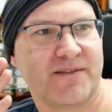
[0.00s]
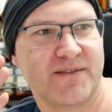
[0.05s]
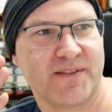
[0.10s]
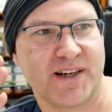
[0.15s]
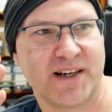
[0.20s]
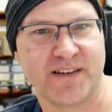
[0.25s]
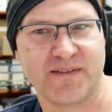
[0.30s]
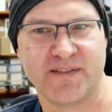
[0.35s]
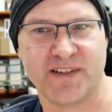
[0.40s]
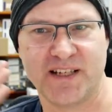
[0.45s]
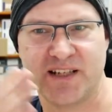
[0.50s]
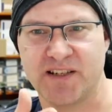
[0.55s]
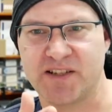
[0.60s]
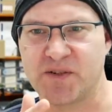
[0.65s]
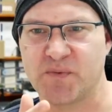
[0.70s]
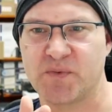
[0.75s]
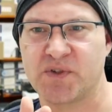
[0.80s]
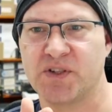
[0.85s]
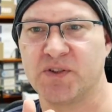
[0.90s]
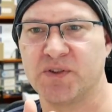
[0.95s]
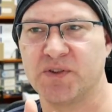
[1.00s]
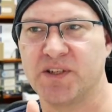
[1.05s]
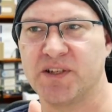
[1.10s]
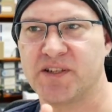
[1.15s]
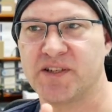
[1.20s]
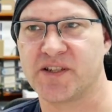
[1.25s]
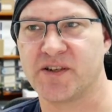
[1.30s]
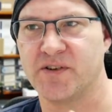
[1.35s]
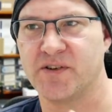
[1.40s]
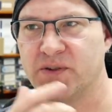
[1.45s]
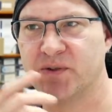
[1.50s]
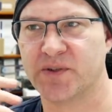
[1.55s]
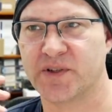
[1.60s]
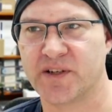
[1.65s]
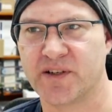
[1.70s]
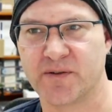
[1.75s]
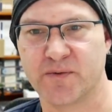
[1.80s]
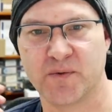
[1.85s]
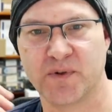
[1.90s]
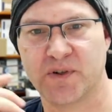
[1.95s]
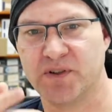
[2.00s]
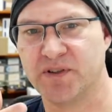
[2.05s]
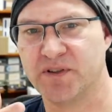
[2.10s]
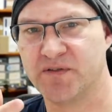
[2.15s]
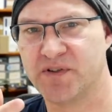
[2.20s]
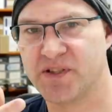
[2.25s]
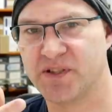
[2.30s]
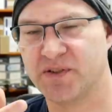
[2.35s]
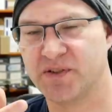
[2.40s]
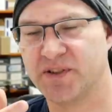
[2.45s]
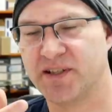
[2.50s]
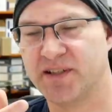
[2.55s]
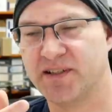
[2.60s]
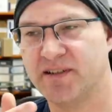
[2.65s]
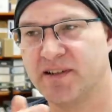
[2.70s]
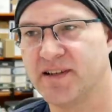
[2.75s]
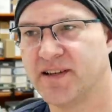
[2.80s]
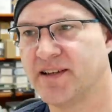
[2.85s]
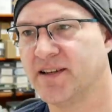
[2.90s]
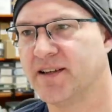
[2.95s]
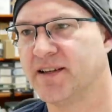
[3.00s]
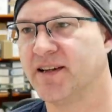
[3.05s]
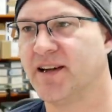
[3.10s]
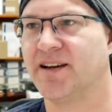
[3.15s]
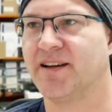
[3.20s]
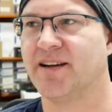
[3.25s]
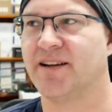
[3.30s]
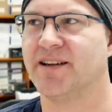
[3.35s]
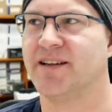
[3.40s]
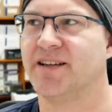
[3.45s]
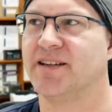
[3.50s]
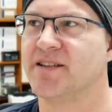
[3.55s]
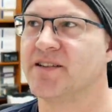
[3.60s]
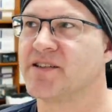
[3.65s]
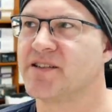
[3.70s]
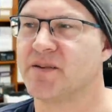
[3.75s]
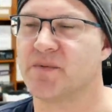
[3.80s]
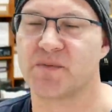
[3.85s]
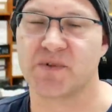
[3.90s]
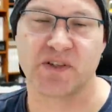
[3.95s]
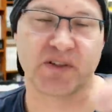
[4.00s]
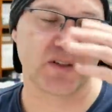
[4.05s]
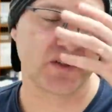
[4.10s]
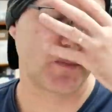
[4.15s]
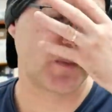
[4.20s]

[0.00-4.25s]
I needed some solder, so I ordered a roll of solder, and I needed some solder